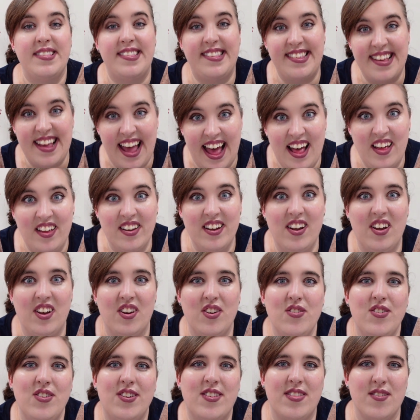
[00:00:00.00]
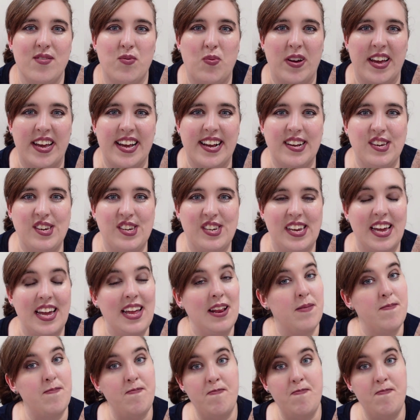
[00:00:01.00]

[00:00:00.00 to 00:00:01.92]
download the worksheet,